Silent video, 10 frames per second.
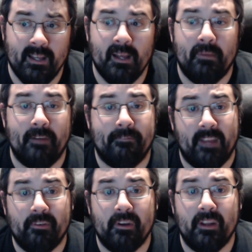My
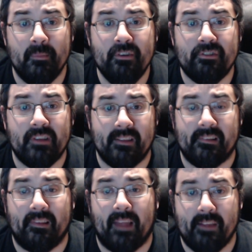favorite image is the
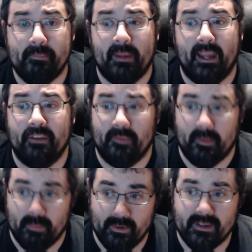last page of the
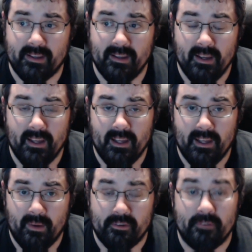book,
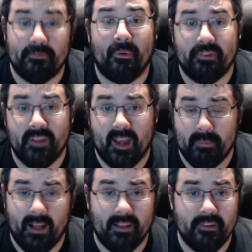which unfortunately I
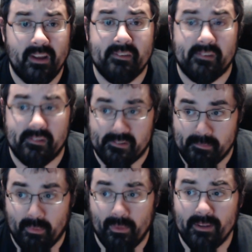apologize is a
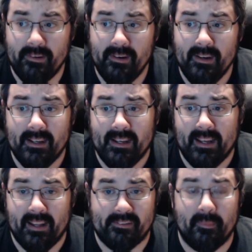spoiler,
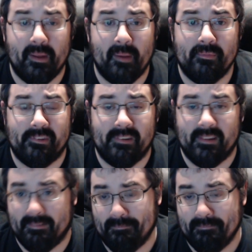and sometimes
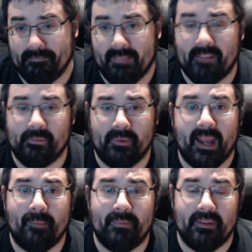that's what
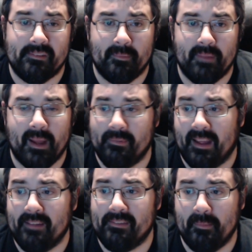happens. Sometimes
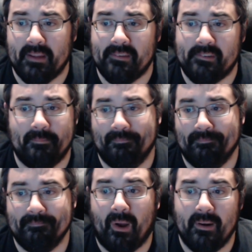that's the best
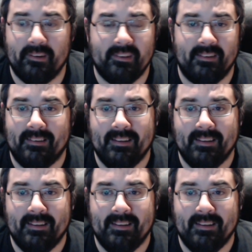art, and